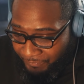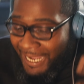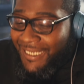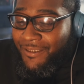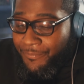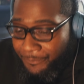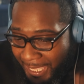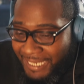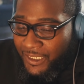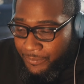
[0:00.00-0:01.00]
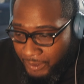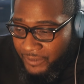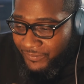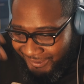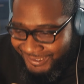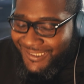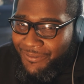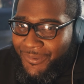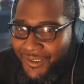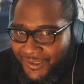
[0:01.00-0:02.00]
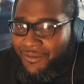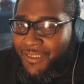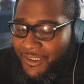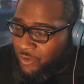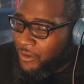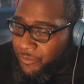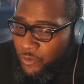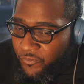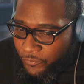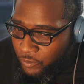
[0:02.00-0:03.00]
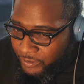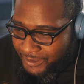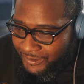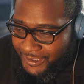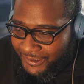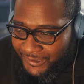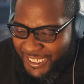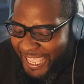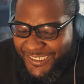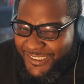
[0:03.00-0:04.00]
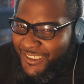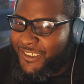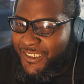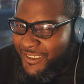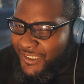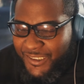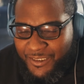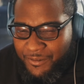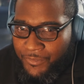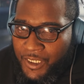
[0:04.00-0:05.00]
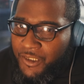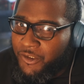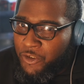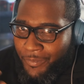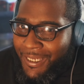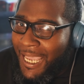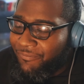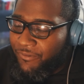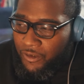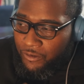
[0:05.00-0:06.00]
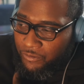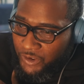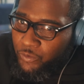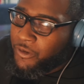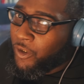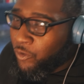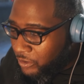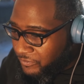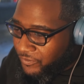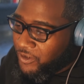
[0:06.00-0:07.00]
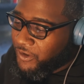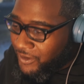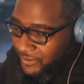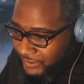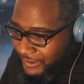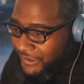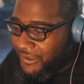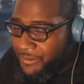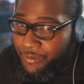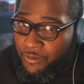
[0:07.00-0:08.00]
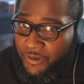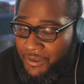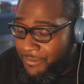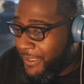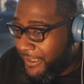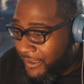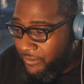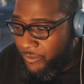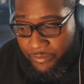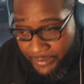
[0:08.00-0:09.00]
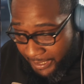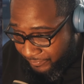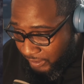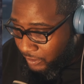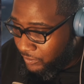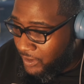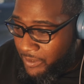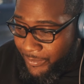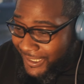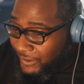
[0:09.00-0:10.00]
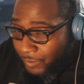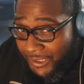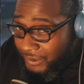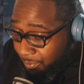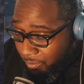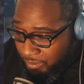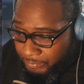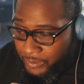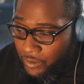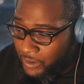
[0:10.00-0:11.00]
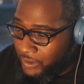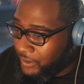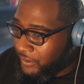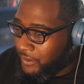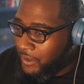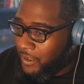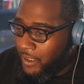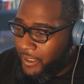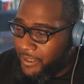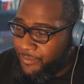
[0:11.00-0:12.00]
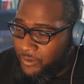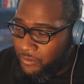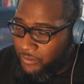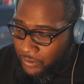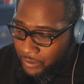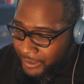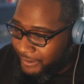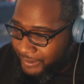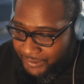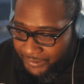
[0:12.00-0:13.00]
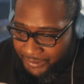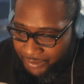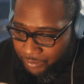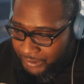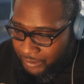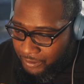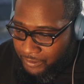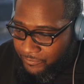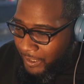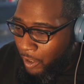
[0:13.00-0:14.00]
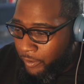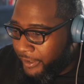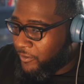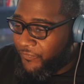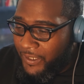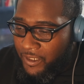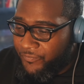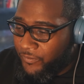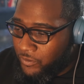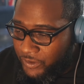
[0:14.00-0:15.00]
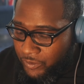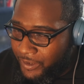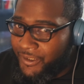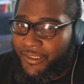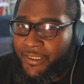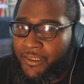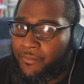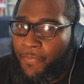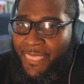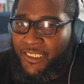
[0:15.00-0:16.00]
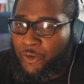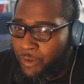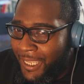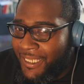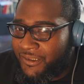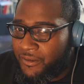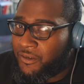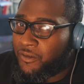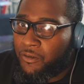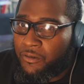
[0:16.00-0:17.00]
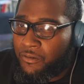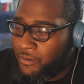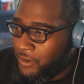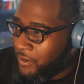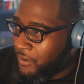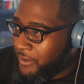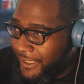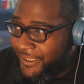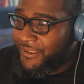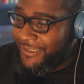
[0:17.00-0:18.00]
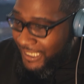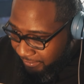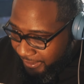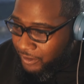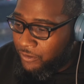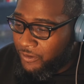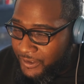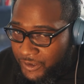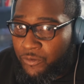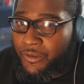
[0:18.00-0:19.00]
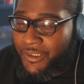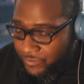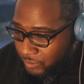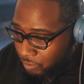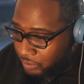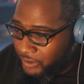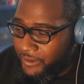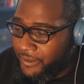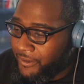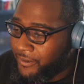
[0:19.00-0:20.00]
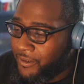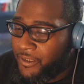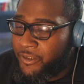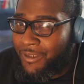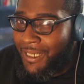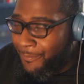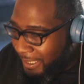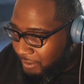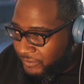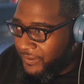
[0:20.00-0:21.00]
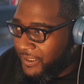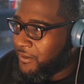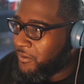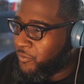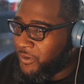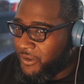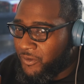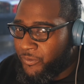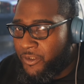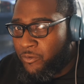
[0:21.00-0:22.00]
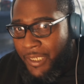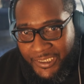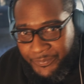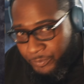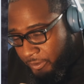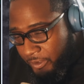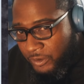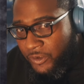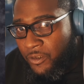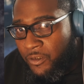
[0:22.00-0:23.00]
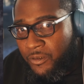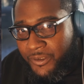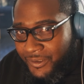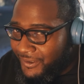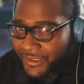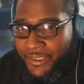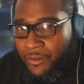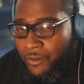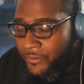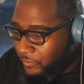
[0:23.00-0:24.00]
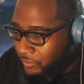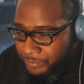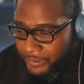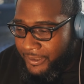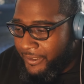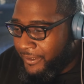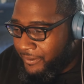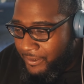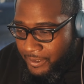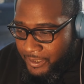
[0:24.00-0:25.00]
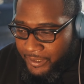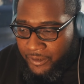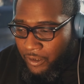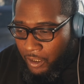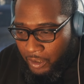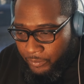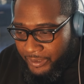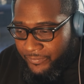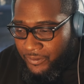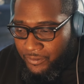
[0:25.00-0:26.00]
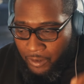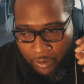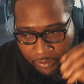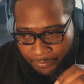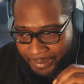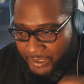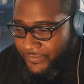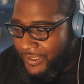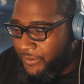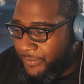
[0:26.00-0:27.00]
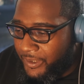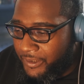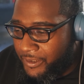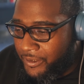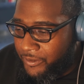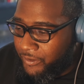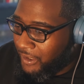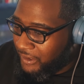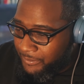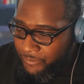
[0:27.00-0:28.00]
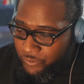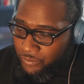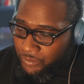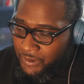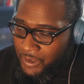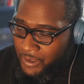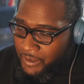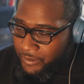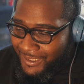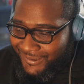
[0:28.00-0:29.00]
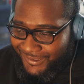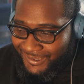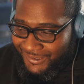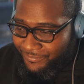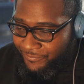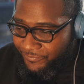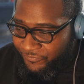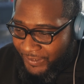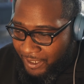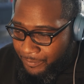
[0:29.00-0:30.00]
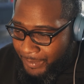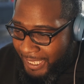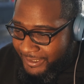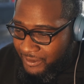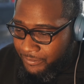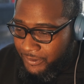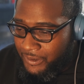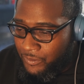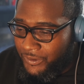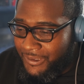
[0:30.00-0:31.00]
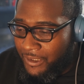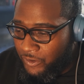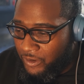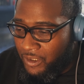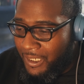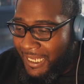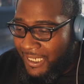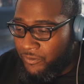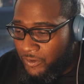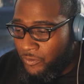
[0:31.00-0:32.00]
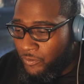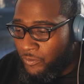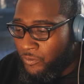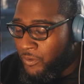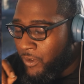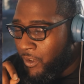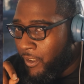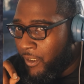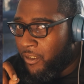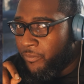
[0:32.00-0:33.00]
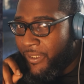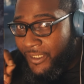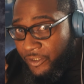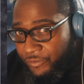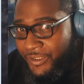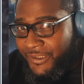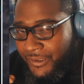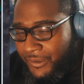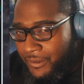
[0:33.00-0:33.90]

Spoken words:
a backup of the session, because sometimes you can move forward in the session and accidentally delete something. So you might have to go to an older version of the session and pull something back up. You never know. But that's why it's important to be organized. All right, boom. So in this, you got your audio file folder. So anything that you add to the song, any sound that goes into it is recorded there. You got bounce files, which is when you export your song to send it off or to play it in the car or whatever. All the bounce files are being there. You got clip groups. You got session file backups, in which I'll show y'all how to increase